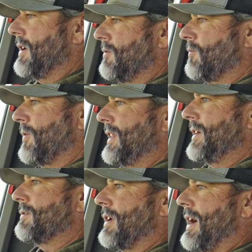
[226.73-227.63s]
is
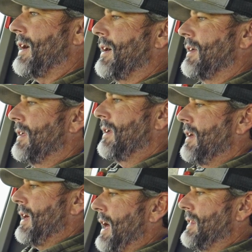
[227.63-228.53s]
really dry,
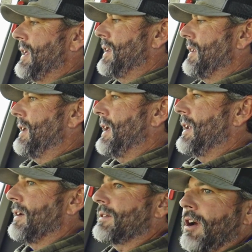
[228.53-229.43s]
and then in
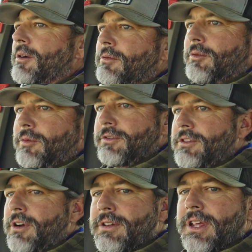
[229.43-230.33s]
October we'll
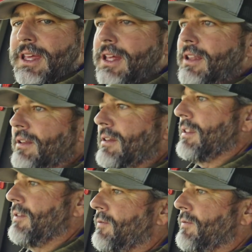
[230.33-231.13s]
start to get the